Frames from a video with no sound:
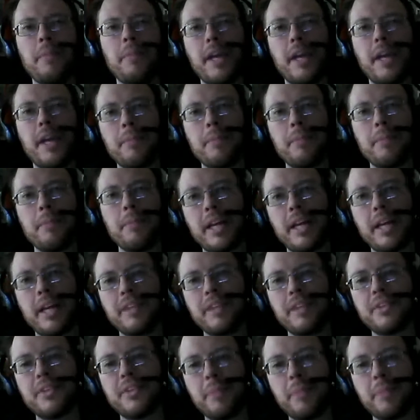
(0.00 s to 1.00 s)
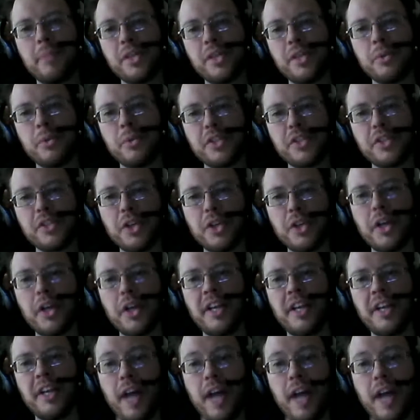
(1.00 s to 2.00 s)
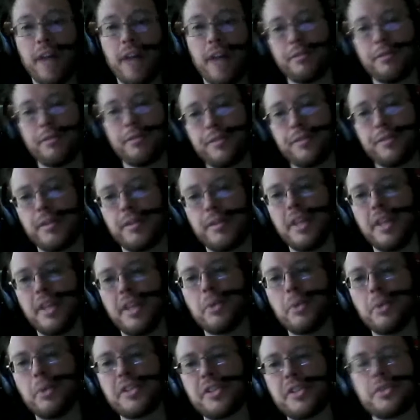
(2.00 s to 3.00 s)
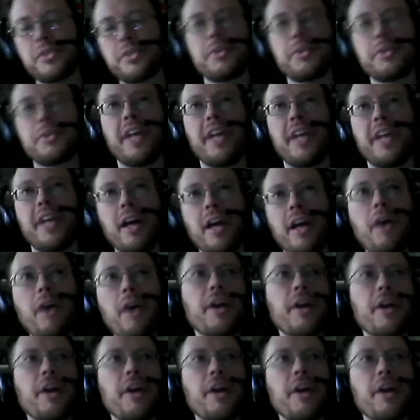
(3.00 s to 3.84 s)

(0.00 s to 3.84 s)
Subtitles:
my submission was good enough that Wizards was like, all right,